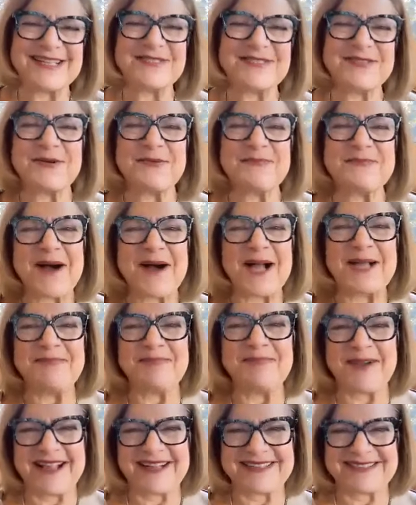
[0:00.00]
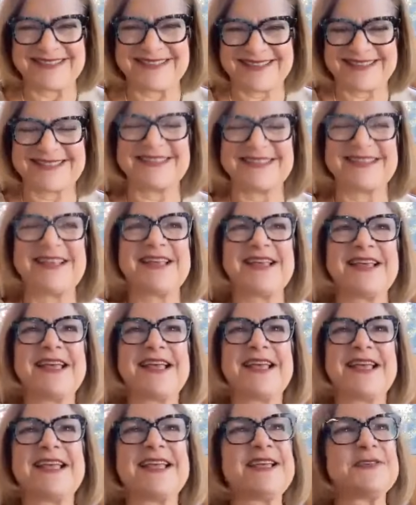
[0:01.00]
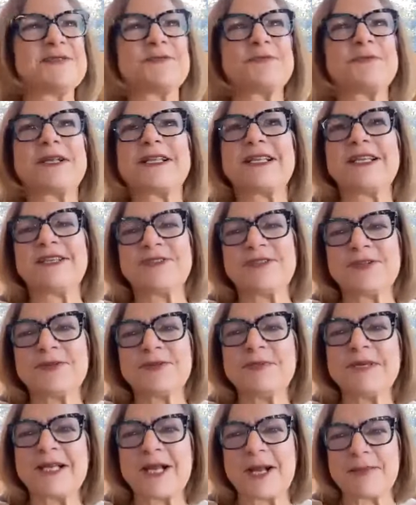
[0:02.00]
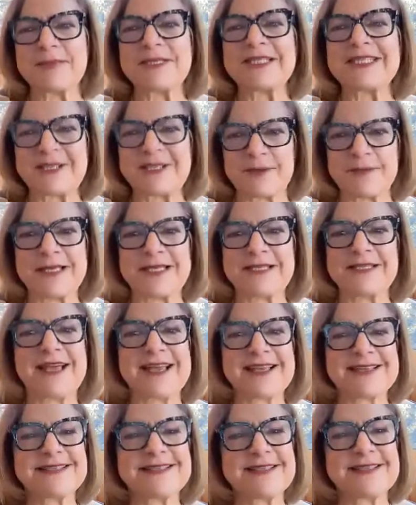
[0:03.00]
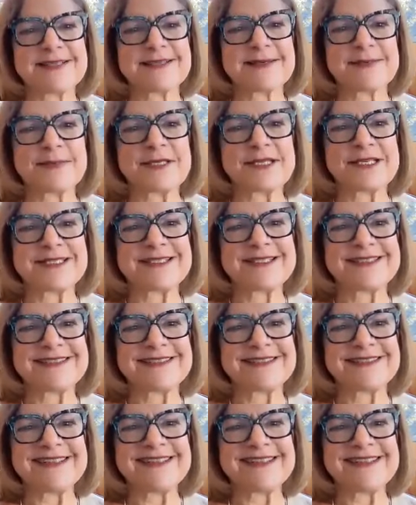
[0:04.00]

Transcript: And so my practice is really to become a little bit less disciplined.